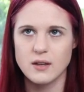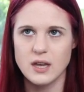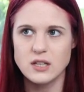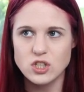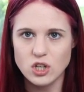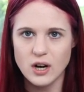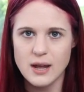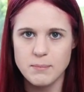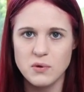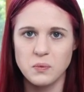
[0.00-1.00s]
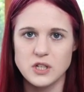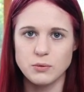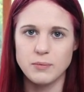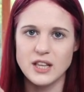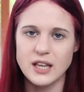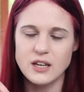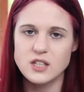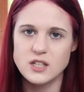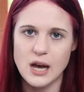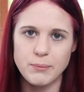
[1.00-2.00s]
Instagram, which will be
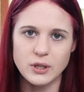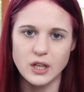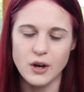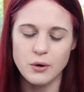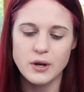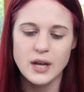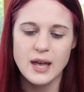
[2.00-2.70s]
linked down below.